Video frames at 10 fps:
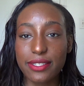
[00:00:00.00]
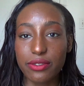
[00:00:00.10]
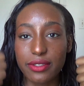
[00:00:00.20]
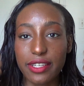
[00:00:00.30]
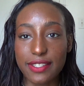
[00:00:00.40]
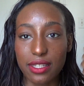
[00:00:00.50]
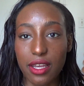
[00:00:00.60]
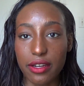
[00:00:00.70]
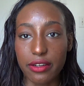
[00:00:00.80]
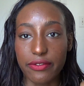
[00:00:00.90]
leaves a
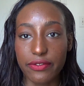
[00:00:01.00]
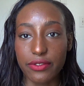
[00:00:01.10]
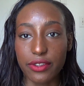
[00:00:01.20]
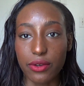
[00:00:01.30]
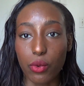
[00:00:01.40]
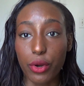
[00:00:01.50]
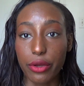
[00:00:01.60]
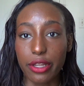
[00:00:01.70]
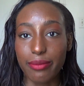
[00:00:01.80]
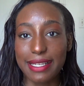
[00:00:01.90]
lot of the
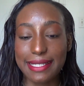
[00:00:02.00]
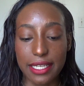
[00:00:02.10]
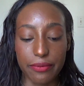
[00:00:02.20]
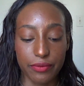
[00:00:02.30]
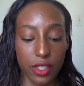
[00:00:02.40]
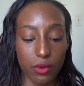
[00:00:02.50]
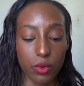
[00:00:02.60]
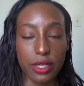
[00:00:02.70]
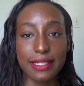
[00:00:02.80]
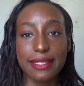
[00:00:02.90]
oil on my skin,
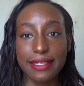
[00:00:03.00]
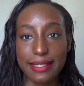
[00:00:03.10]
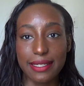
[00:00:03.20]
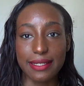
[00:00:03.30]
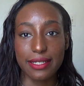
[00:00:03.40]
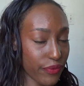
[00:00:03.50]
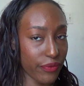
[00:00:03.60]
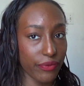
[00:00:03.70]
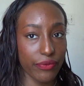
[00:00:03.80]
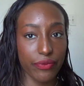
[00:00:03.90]
whereas this doesn't.
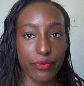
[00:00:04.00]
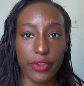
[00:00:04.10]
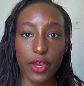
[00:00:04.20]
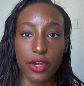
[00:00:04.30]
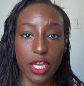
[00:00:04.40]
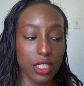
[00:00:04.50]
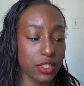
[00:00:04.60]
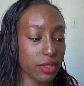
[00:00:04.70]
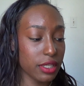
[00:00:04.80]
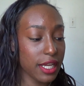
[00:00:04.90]
Okay,
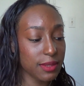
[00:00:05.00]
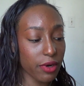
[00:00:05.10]
so the next